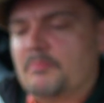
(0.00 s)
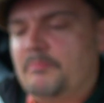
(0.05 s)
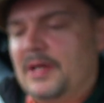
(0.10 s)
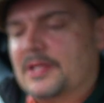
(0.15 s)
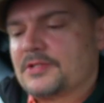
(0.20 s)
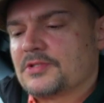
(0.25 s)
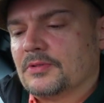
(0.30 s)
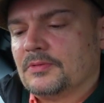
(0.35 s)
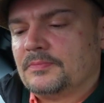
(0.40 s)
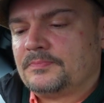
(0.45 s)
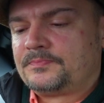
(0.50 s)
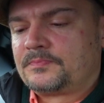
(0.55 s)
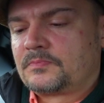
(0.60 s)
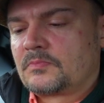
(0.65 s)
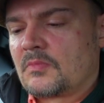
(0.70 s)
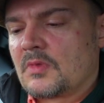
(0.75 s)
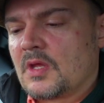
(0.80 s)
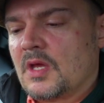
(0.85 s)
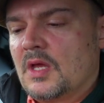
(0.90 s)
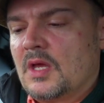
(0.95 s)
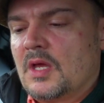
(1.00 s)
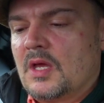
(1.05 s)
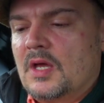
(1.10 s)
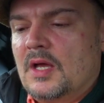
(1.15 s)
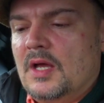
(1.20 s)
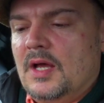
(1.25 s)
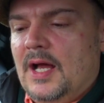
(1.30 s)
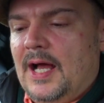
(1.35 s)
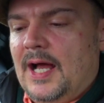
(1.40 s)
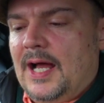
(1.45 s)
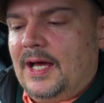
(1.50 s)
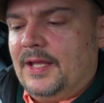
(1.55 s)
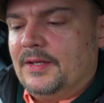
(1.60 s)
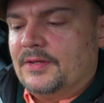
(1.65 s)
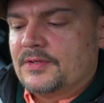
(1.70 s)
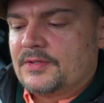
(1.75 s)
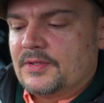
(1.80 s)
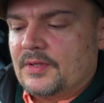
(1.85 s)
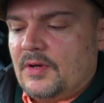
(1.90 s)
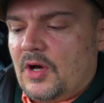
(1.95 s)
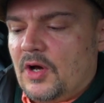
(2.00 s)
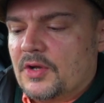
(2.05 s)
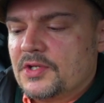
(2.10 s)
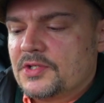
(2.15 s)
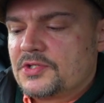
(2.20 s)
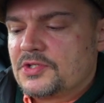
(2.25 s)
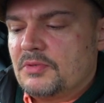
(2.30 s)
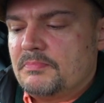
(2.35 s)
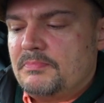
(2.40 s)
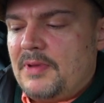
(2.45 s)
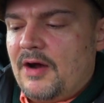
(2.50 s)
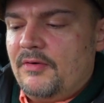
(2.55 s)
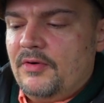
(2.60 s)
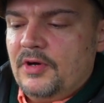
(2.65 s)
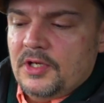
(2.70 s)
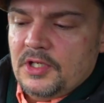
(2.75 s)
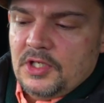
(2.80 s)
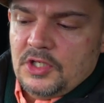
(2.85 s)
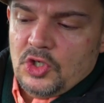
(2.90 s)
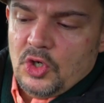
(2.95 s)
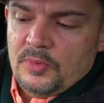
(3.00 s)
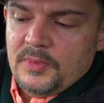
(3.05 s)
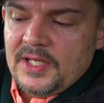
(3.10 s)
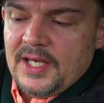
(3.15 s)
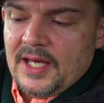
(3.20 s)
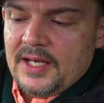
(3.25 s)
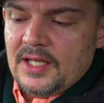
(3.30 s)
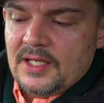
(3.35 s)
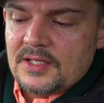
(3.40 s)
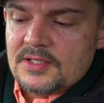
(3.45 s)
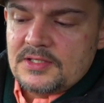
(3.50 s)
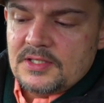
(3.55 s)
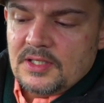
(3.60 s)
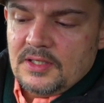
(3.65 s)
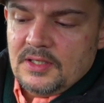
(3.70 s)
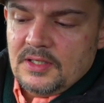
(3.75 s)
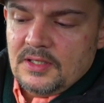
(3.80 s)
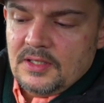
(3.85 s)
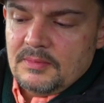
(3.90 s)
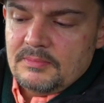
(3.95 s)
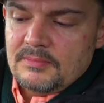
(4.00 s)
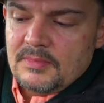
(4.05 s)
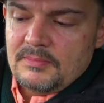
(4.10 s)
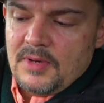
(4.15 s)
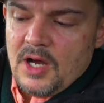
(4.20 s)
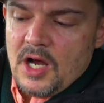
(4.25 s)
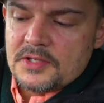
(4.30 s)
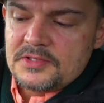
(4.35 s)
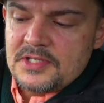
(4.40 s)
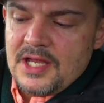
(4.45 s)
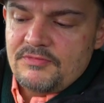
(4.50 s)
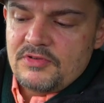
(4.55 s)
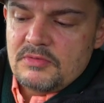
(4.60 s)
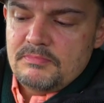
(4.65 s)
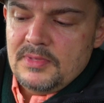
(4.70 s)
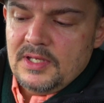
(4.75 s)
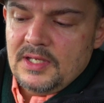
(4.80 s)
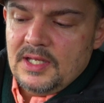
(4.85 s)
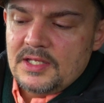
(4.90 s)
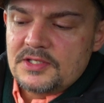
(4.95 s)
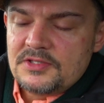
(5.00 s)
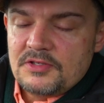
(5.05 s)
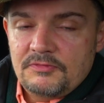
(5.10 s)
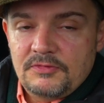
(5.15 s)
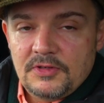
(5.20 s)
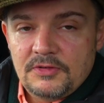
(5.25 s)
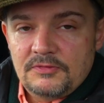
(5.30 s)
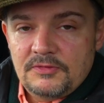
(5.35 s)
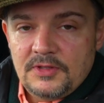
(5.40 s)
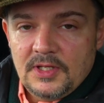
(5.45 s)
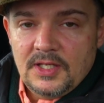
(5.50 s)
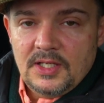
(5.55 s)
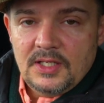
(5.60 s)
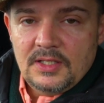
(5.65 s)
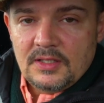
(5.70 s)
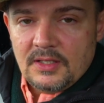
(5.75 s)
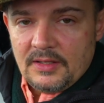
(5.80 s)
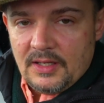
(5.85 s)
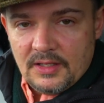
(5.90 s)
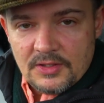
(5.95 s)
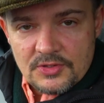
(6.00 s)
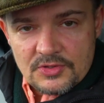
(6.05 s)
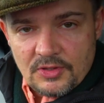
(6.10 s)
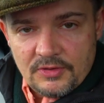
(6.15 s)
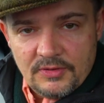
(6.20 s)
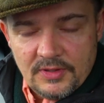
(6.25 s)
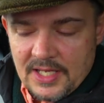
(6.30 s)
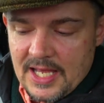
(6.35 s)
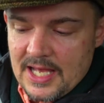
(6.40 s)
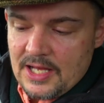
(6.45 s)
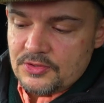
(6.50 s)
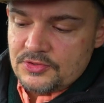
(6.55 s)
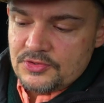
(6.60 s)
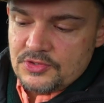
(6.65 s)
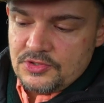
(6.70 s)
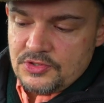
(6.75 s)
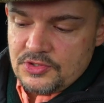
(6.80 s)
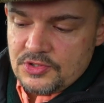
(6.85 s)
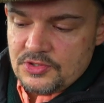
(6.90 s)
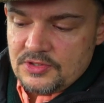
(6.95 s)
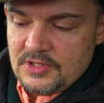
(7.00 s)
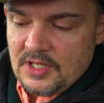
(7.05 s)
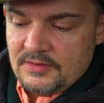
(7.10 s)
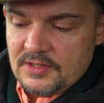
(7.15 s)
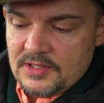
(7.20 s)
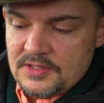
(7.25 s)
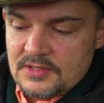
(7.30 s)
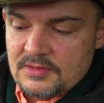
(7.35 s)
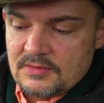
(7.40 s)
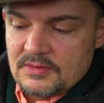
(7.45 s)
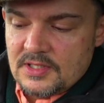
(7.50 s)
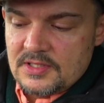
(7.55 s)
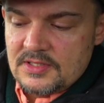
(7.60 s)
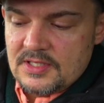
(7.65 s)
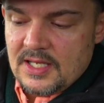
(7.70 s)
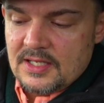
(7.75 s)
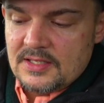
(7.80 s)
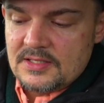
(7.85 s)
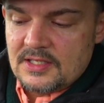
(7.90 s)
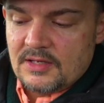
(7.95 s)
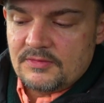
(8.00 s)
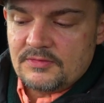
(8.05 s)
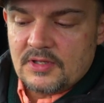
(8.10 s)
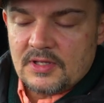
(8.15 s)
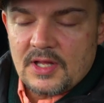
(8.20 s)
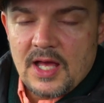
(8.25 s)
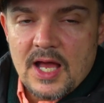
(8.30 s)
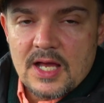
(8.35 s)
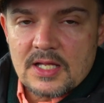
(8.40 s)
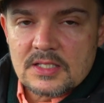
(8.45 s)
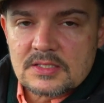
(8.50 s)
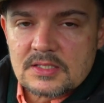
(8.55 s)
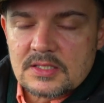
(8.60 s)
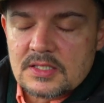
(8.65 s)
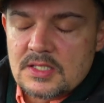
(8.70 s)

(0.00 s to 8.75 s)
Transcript: bezel and on a Submariner you normally get it uh, marked every minute to 15 and then there's nothing else there's just then the, the 10s after that